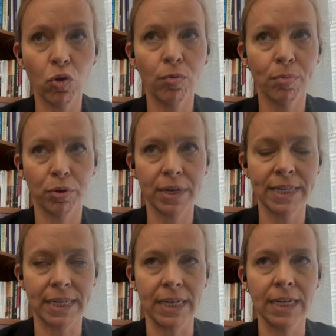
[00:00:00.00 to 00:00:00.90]

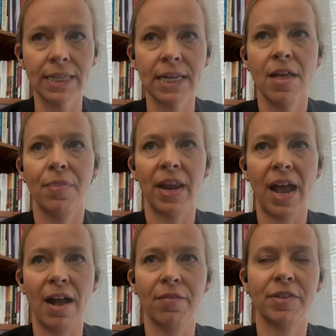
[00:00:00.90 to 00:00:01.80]
precincts that
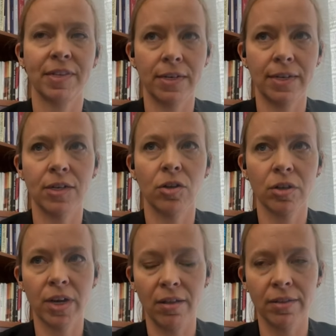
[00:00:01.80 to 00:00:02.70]
have statistical
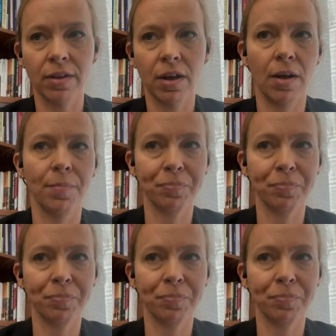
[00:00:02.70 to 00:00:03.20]
um,